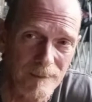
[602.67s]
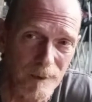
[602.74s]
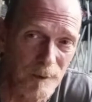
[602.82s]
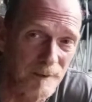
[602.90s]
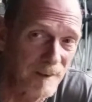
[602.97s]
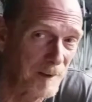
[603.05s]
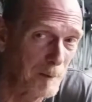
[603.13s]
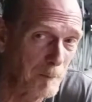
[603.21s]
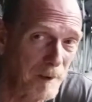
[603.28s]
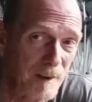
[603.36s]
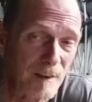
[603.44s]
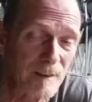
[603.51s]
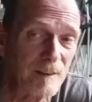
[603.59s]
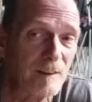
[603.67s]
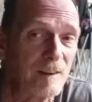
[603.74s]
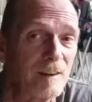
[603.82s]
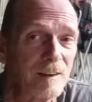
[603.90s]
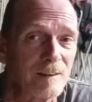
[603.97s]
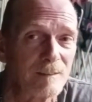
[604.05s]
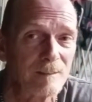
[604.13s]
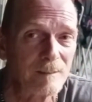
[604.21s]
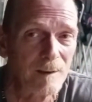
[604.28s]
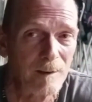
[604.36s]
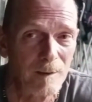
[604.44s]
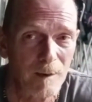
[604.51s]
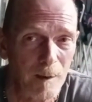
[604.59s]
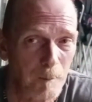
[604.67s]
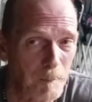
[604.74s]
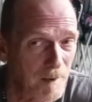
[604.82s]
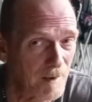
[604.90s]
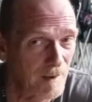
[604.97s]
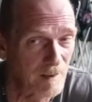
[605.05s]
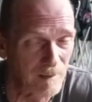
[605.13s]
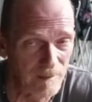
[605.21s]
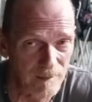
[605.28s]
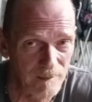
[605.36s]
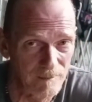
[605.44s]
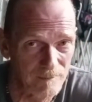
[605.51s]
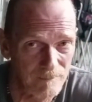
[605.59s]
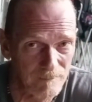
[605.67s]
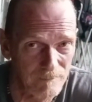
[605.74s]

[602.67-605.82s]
Cars had to be clean. I mean clean.